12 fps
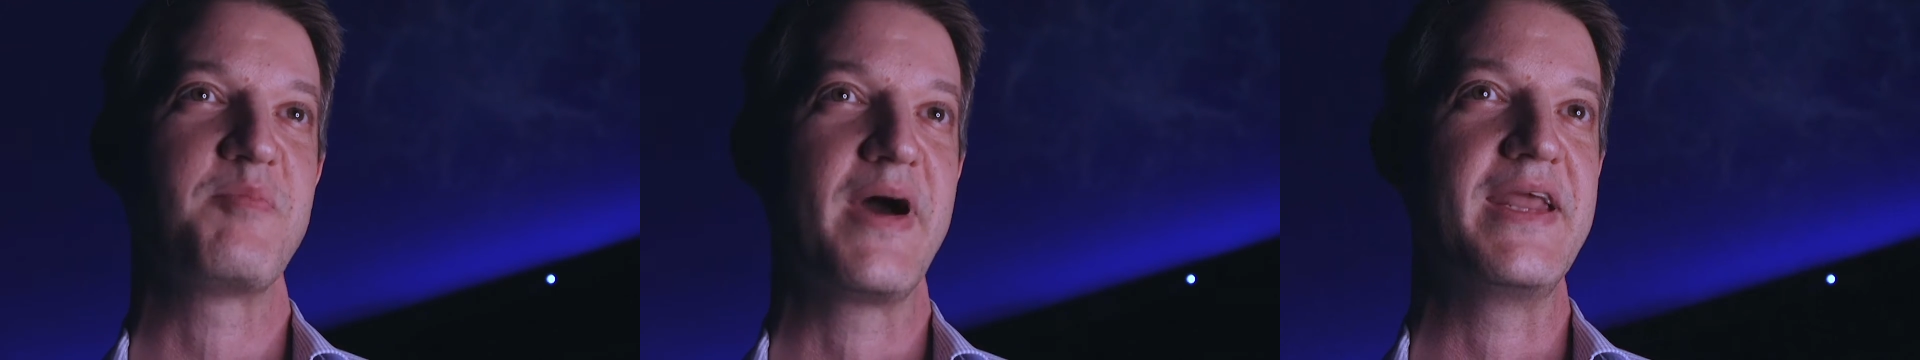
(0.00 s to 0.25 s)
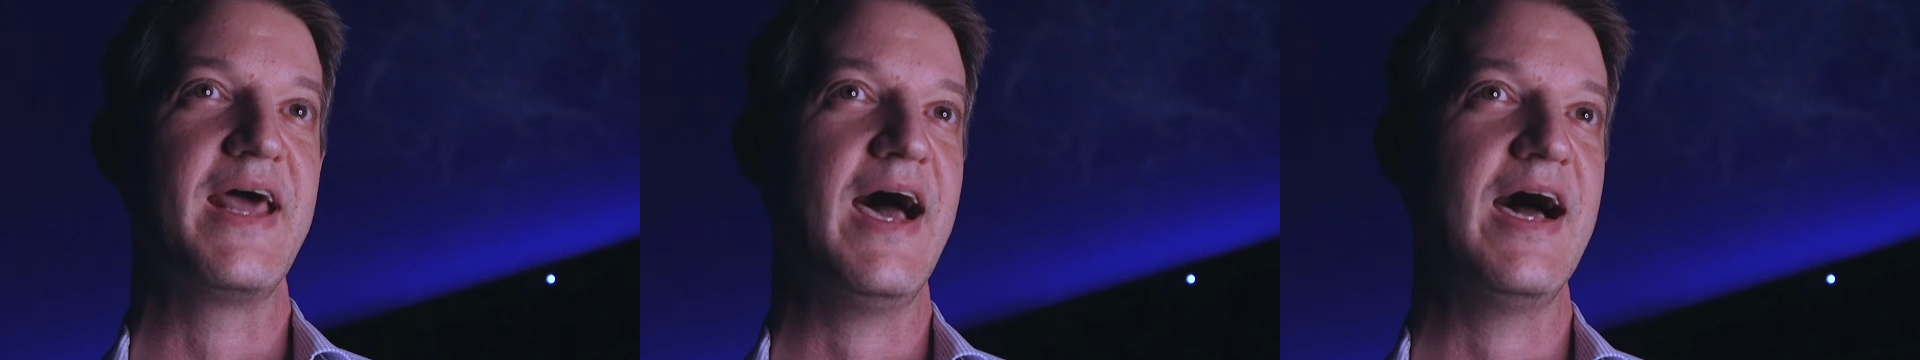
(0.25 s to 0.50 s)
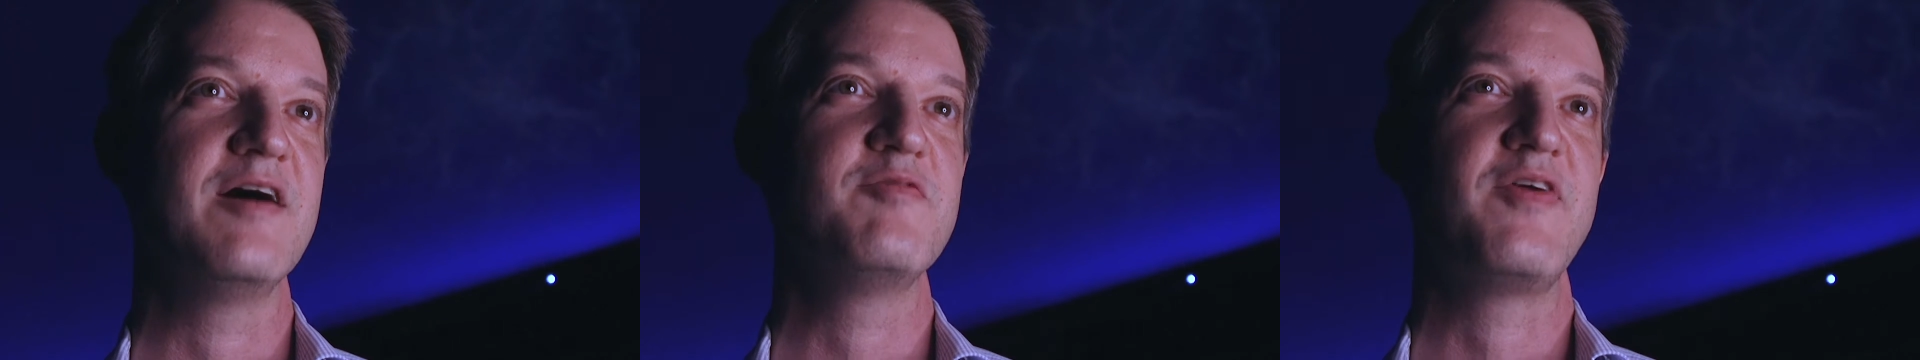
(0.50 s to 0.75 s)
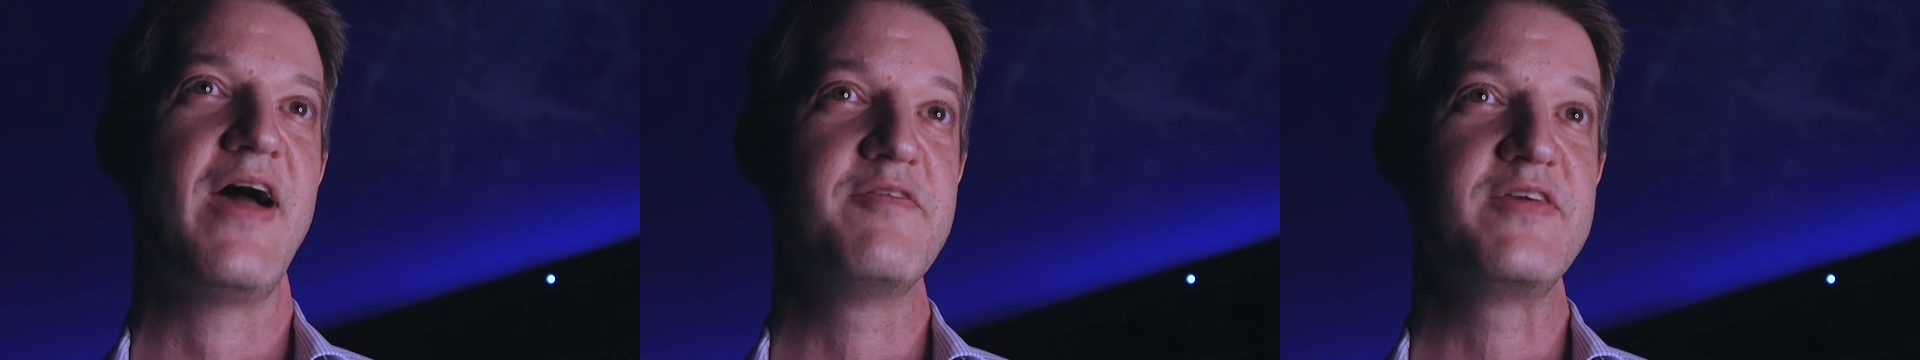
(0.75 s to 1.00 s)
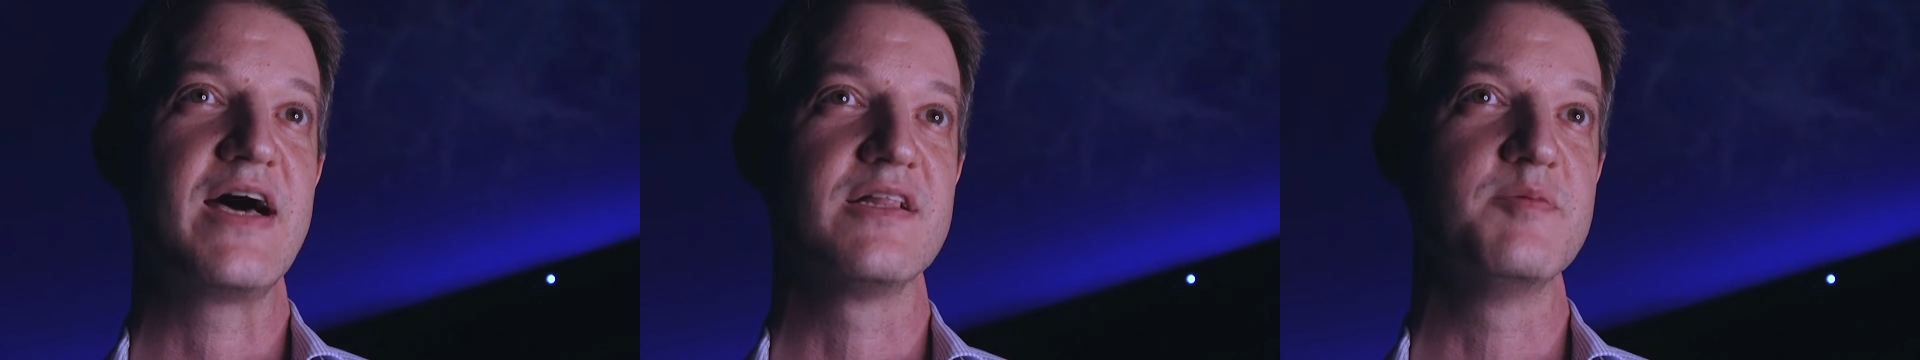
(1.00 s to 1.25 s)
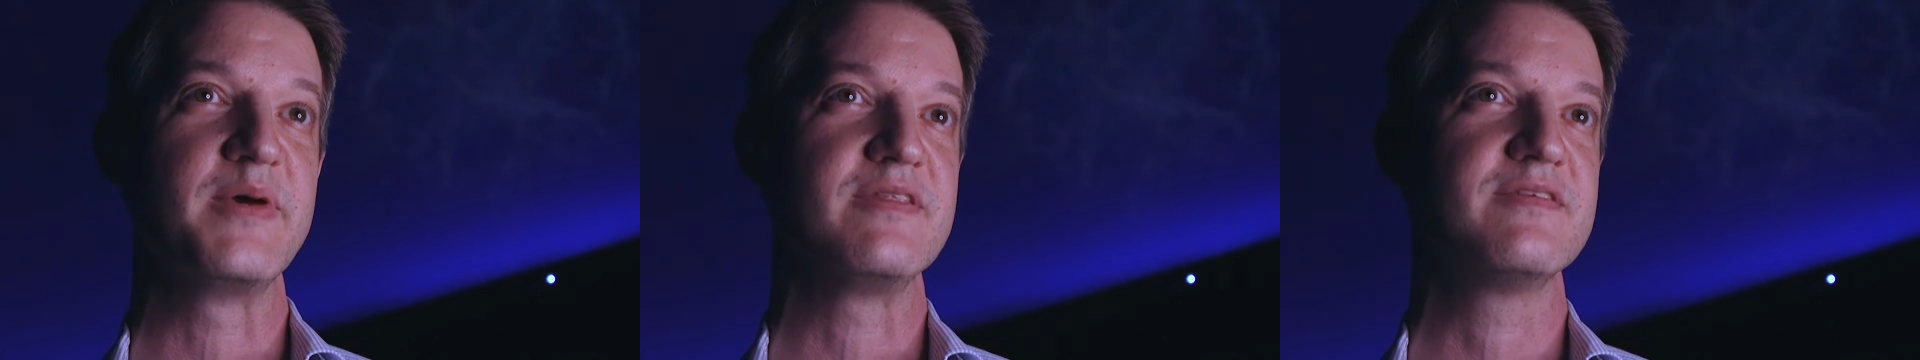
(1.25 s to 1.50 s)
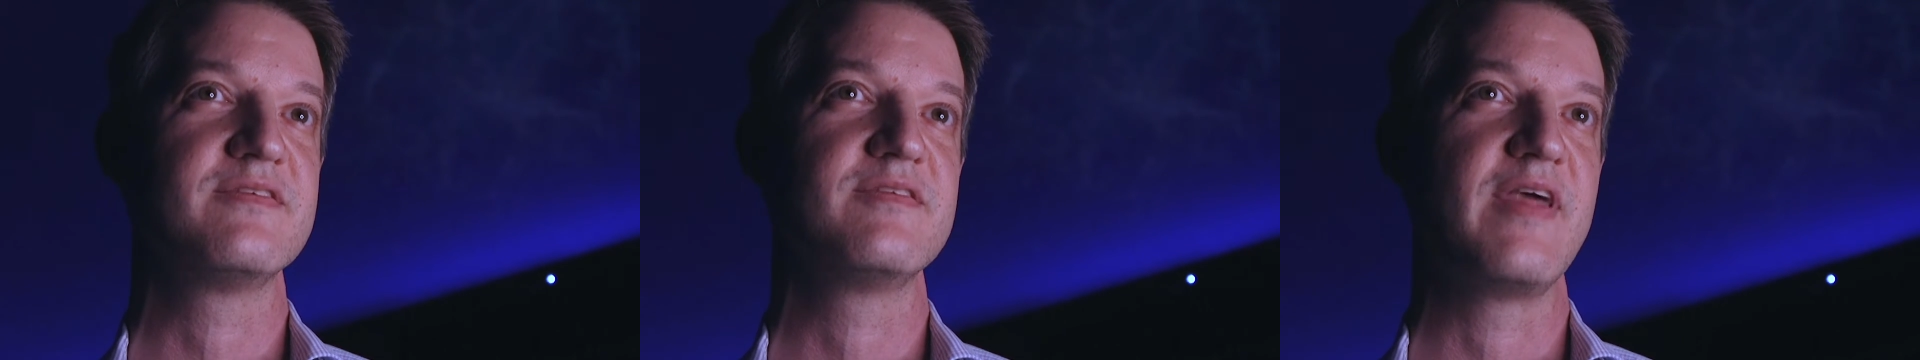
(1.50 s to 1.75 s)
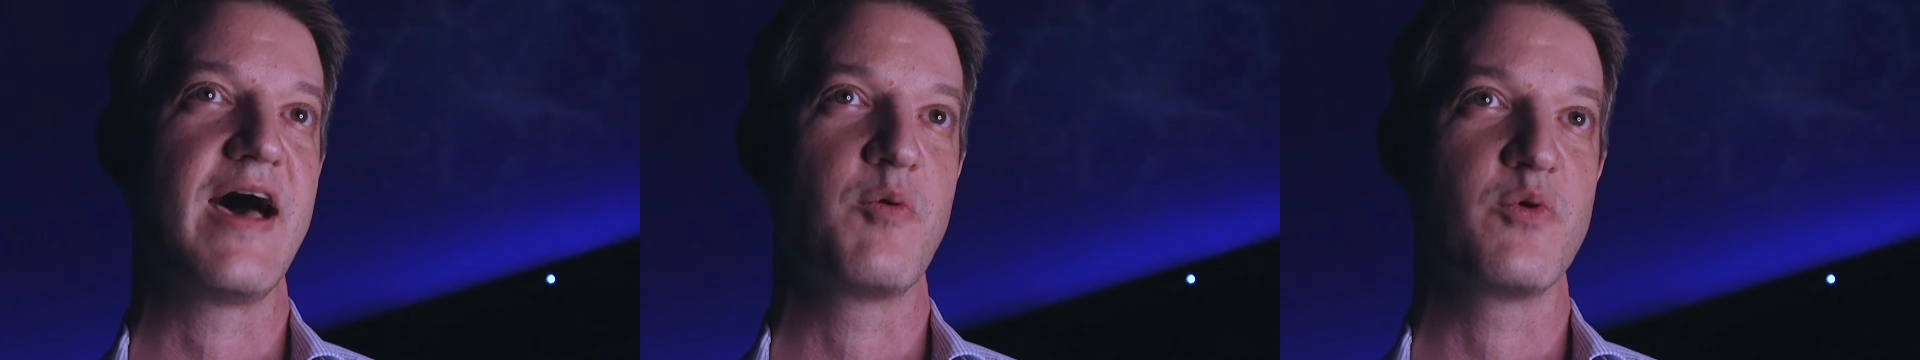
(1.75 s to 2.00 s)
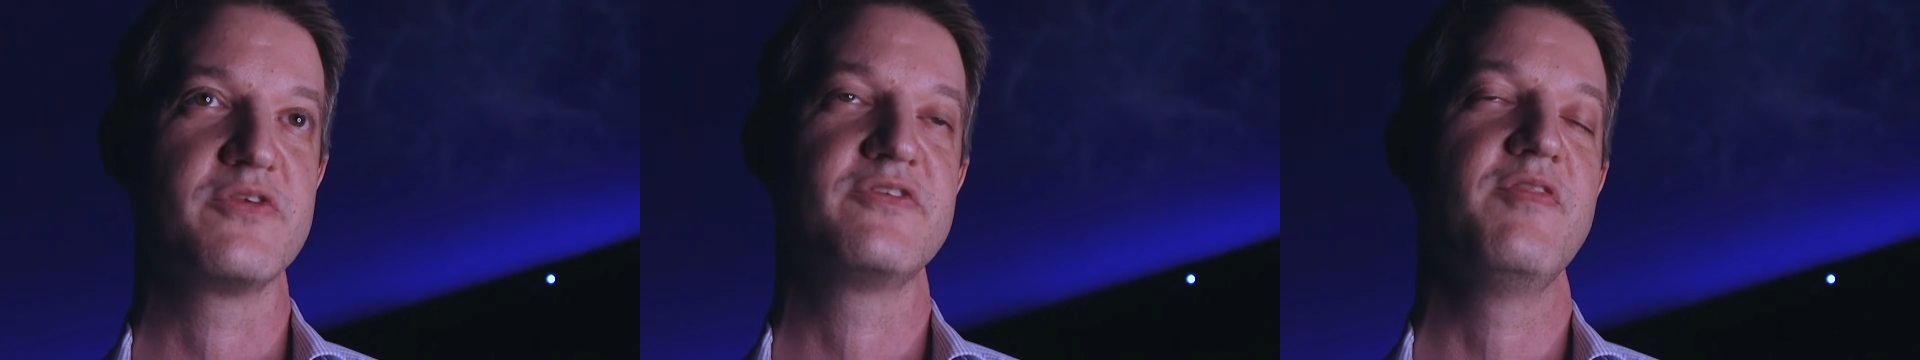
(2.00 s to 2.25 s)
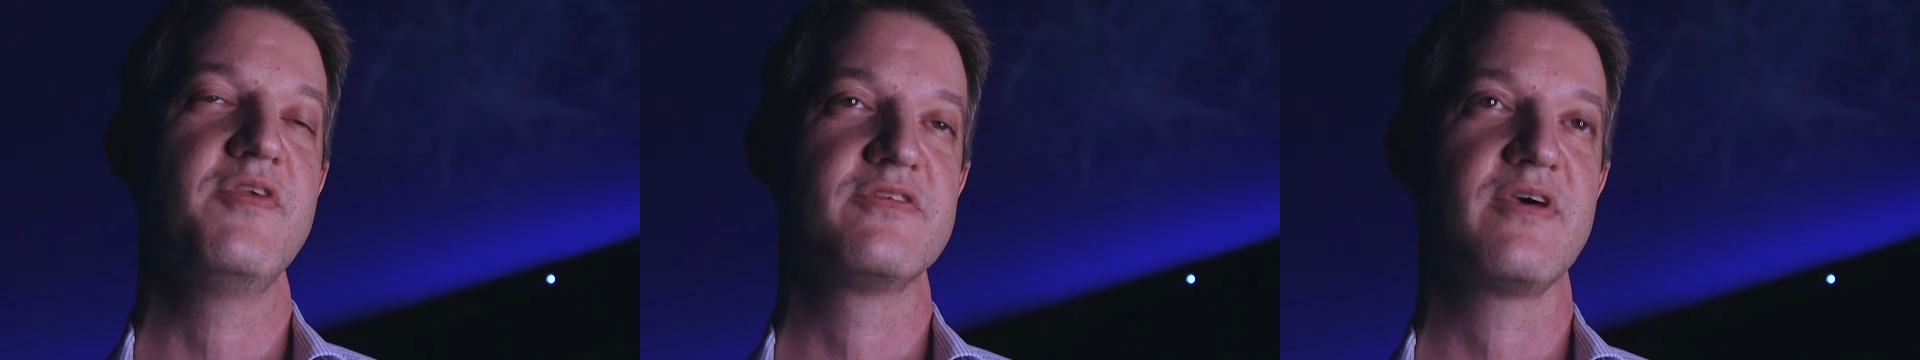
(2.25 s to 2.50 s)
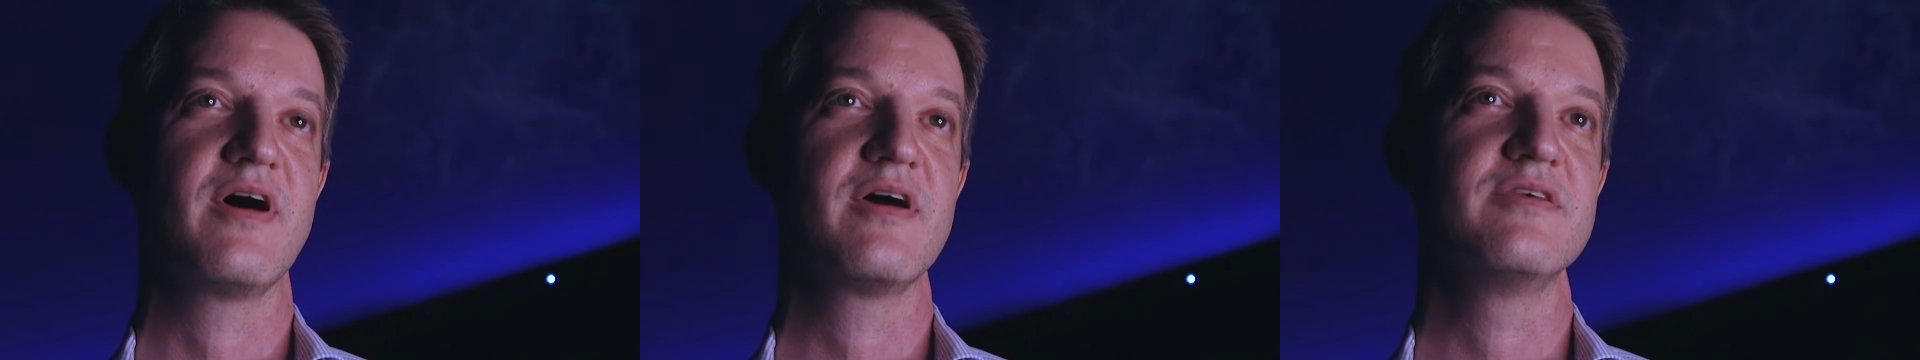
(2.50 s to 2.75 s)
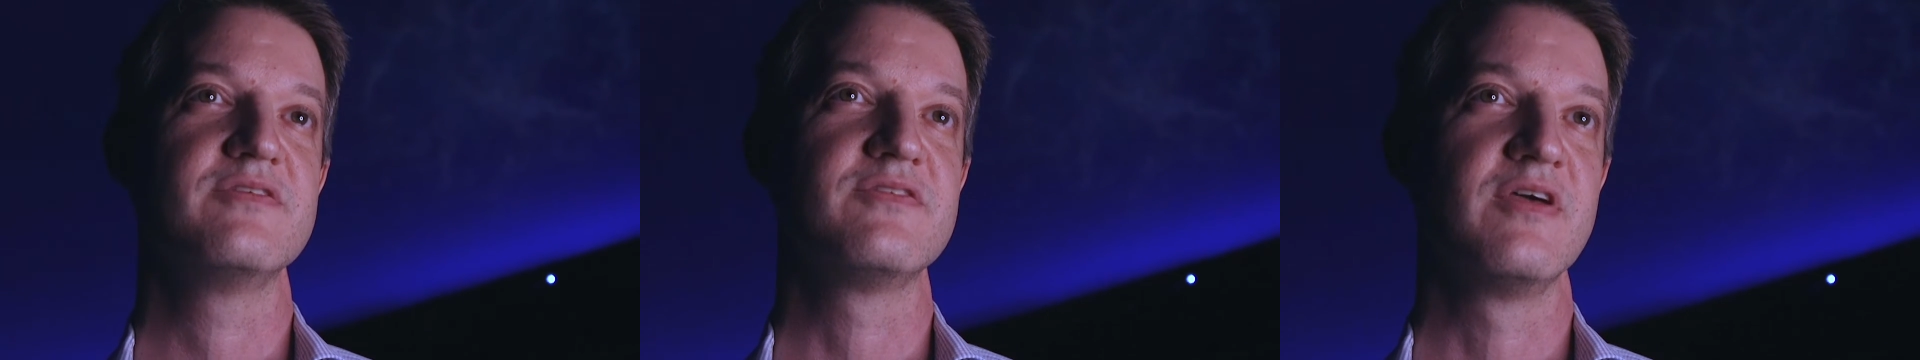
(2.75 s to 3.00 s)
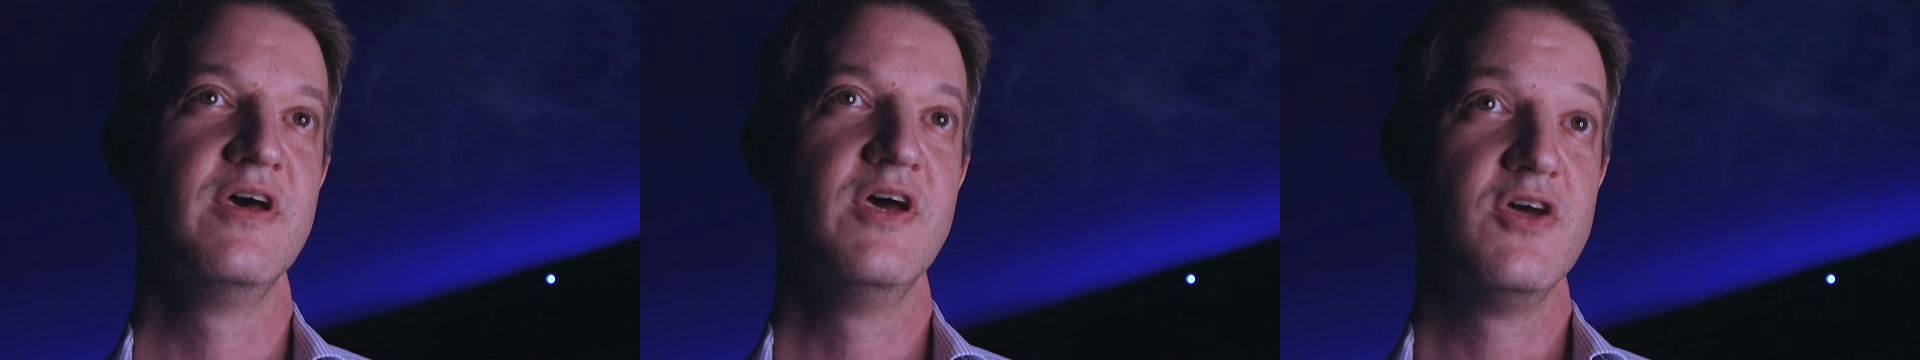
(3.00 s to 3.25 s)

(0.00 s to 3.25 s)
might have heavy elements that were synthesized